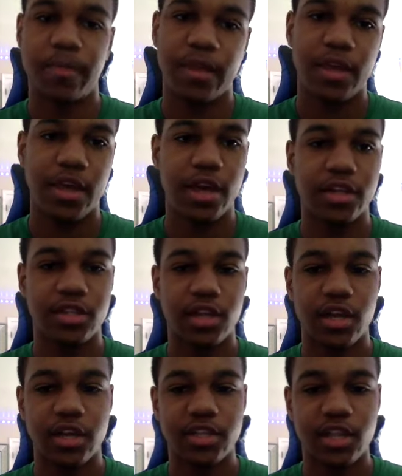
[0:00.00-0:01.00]
yeah, it's
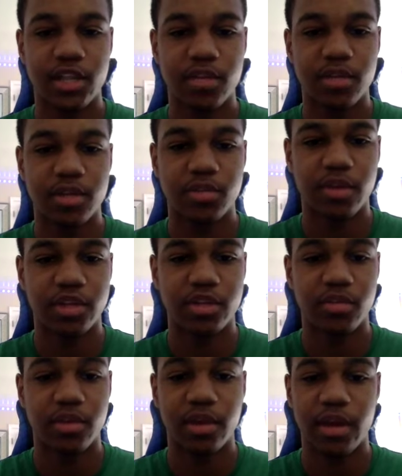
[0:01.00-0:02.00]
not that much
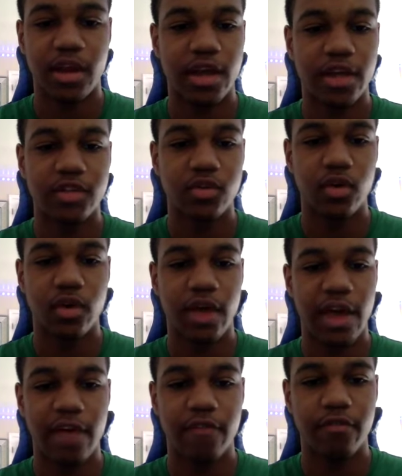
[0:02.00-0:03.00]
pressure, but in high school,
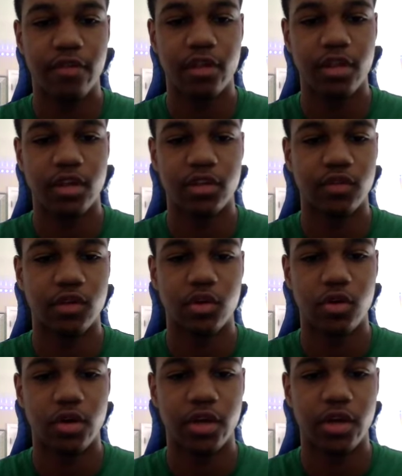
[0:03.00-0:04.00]
everything is
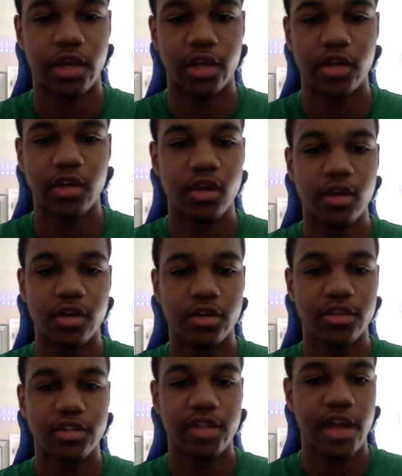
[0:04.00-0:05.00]
recorded. Like
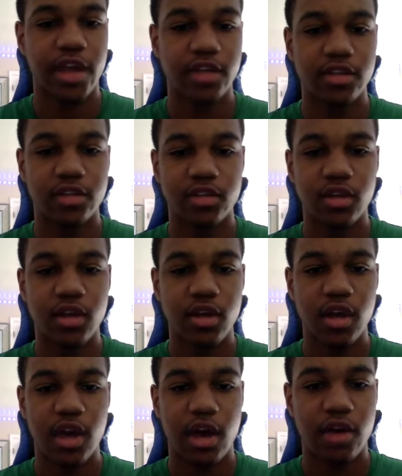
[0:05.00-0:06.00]
your stats,
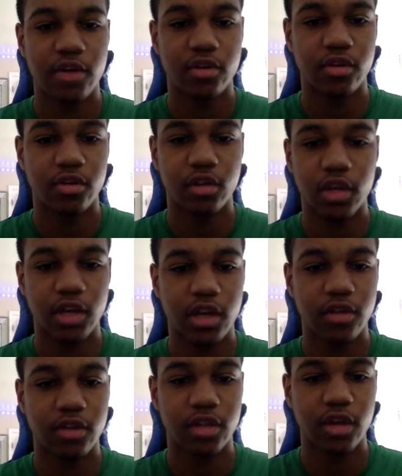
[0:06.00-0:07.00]
how you're looking
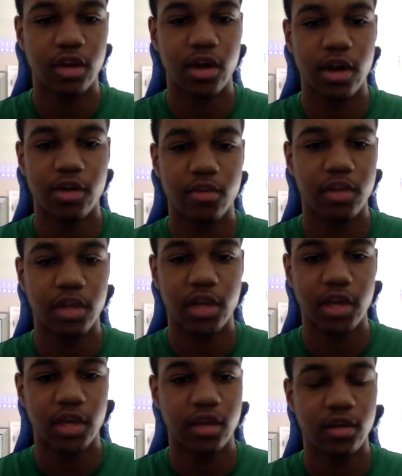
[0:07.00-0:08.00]
out there, how you're
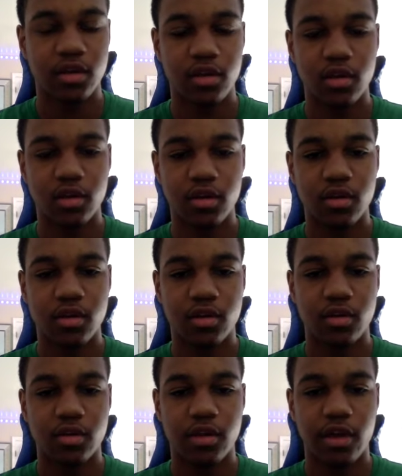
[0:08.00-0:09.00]
playing.
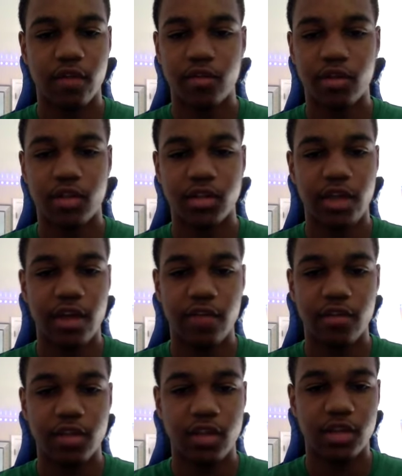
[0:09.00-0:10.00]
Everything
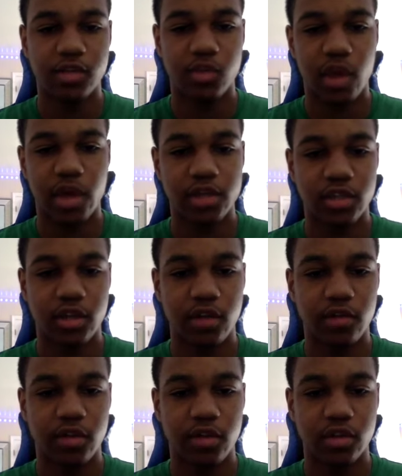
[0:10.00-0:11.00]
is watched and
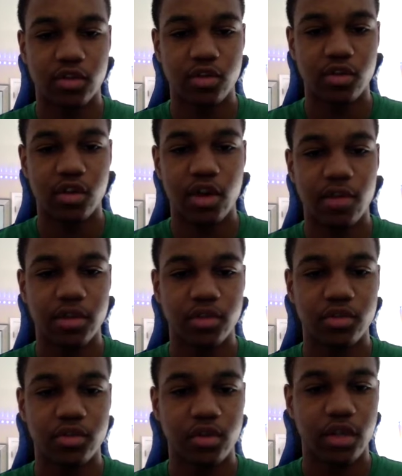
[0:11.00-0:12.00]
everything. So you got to make
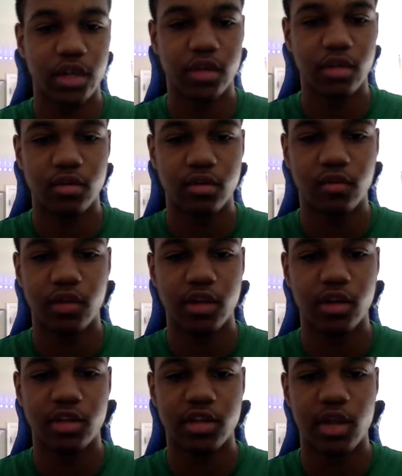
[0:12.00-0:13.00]
sure like you're really
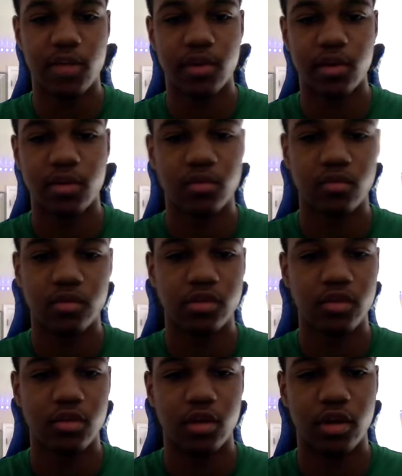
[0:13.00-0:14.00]
on top of what you're
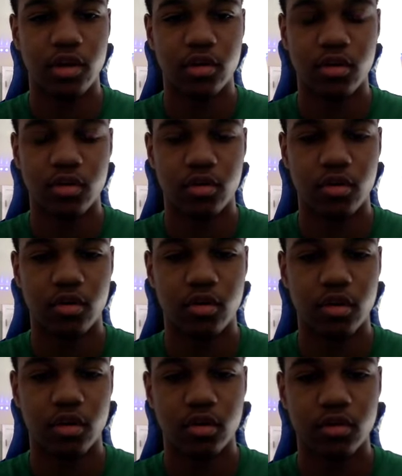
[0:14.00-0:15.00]
doing on the
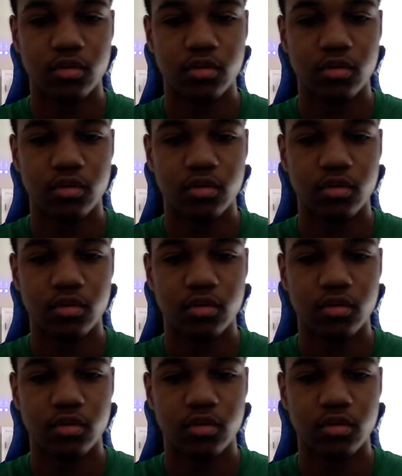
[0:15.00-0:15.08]
court.